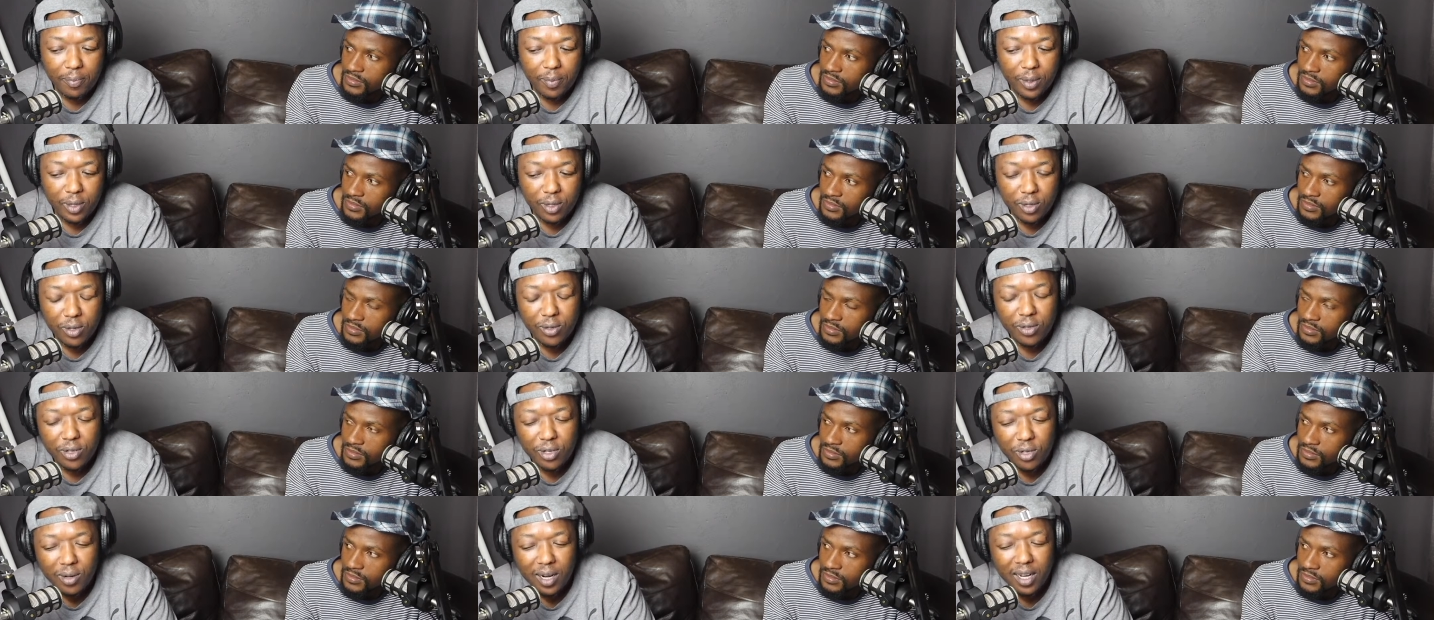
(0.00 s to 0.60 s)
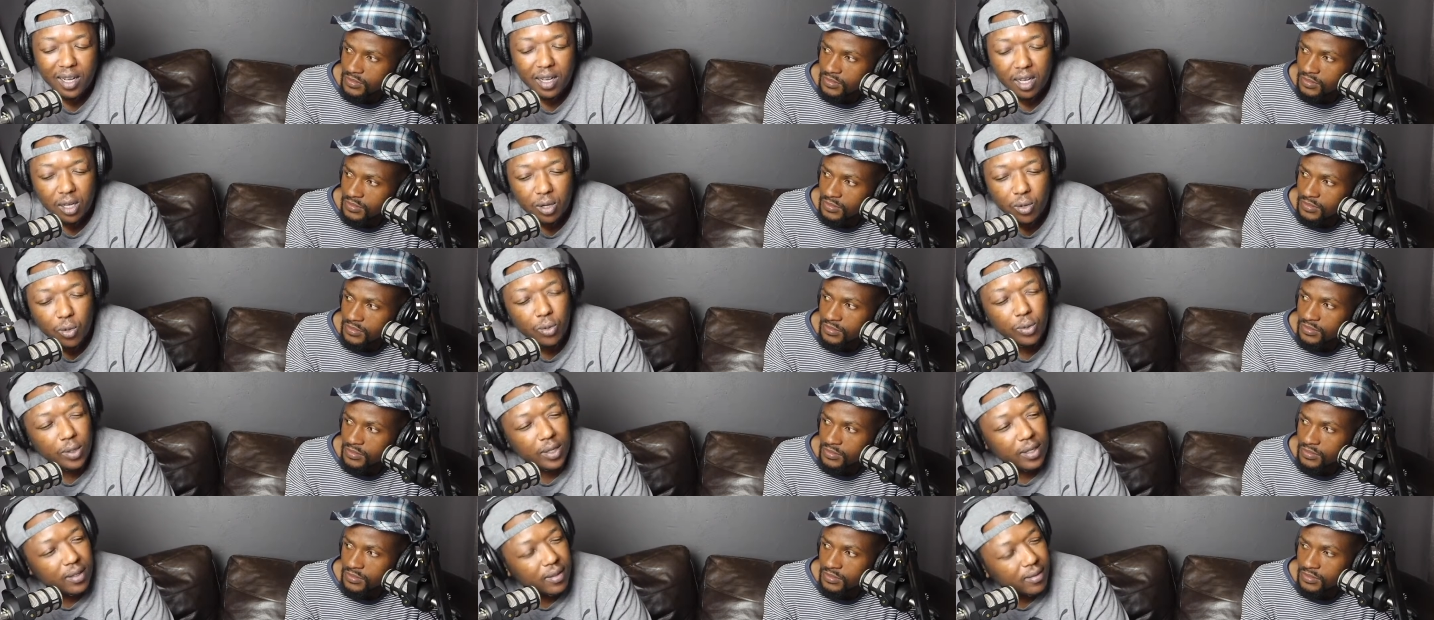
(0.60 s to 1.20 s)
Speaker 1: you you like a
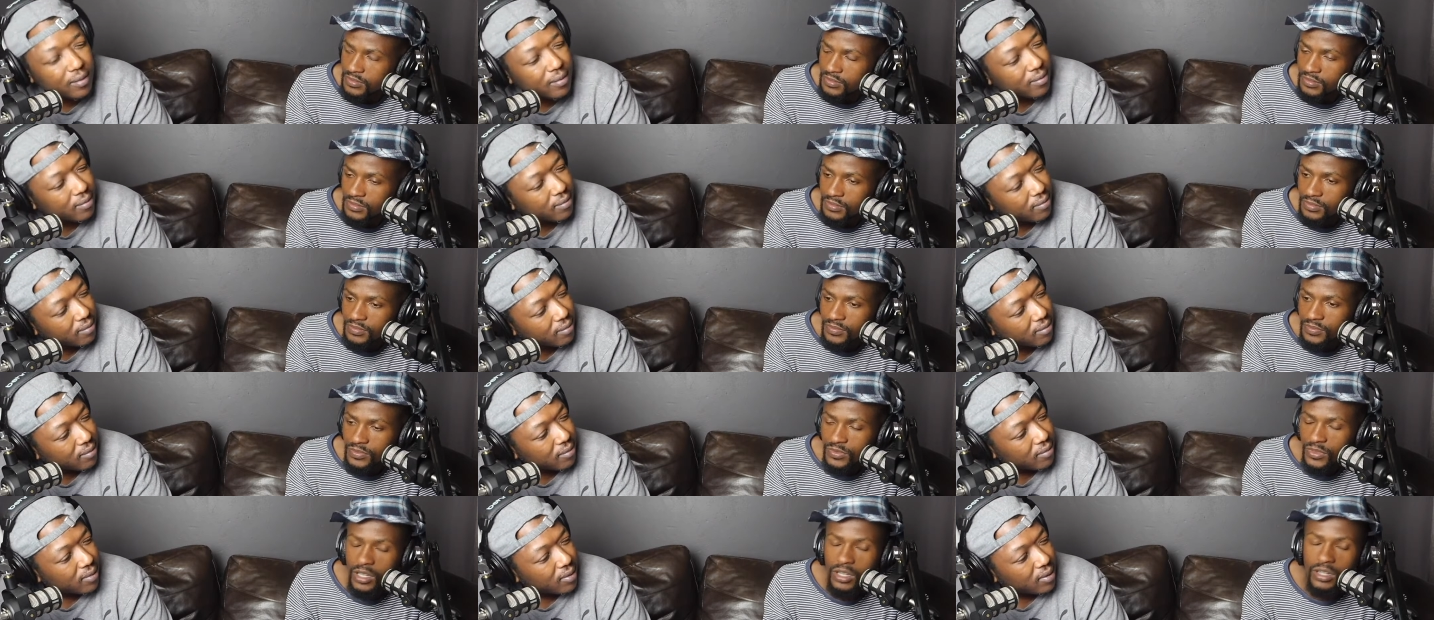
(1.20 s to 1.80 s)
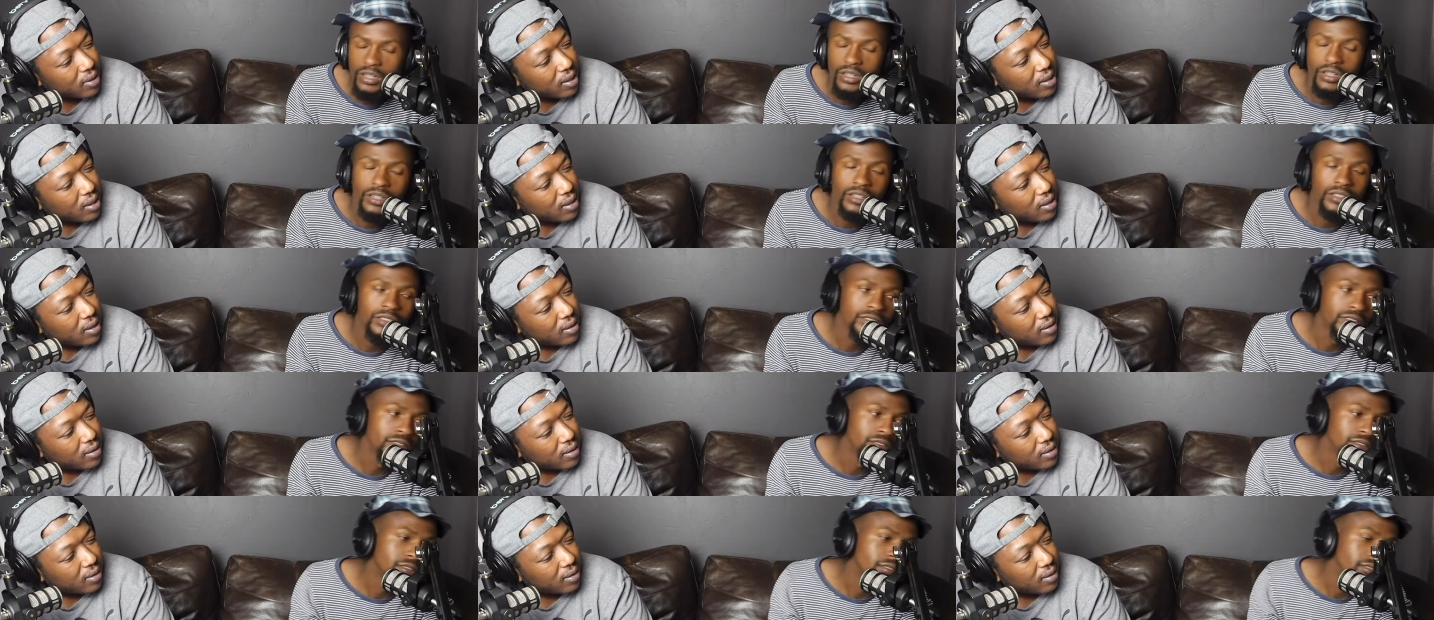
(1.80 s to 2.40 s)
coon.
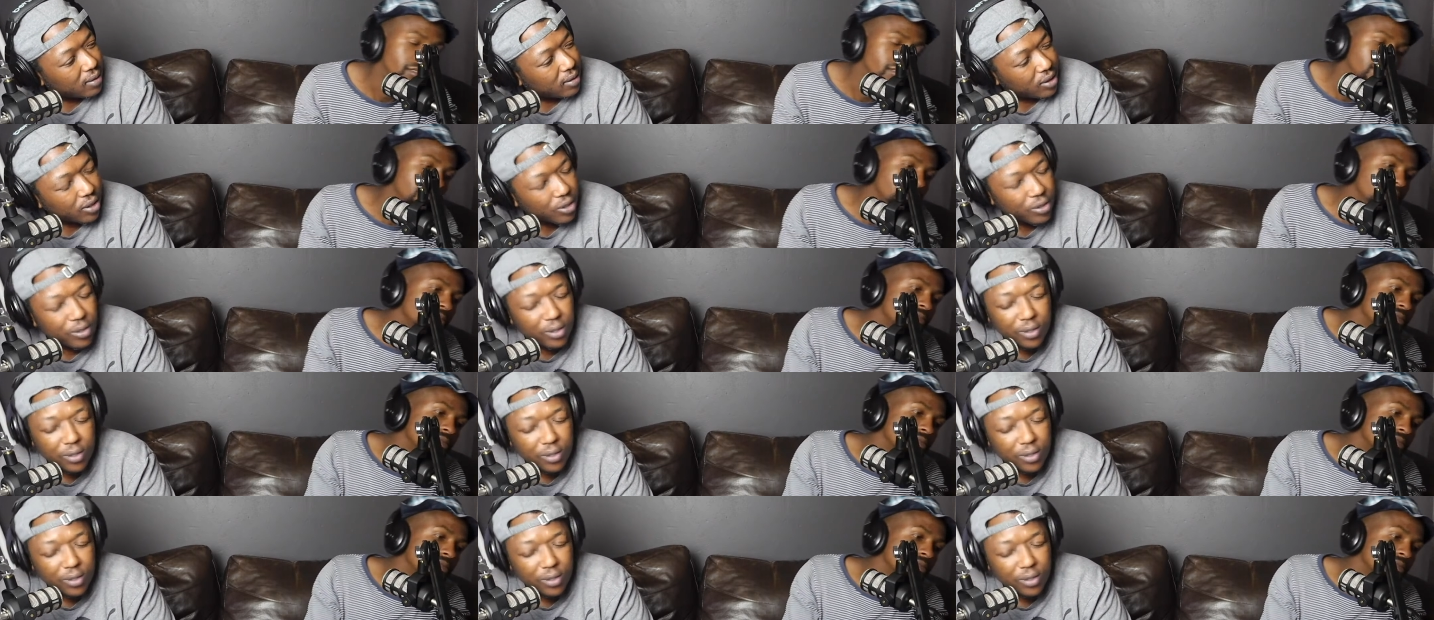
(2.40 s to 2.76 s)
Oh. You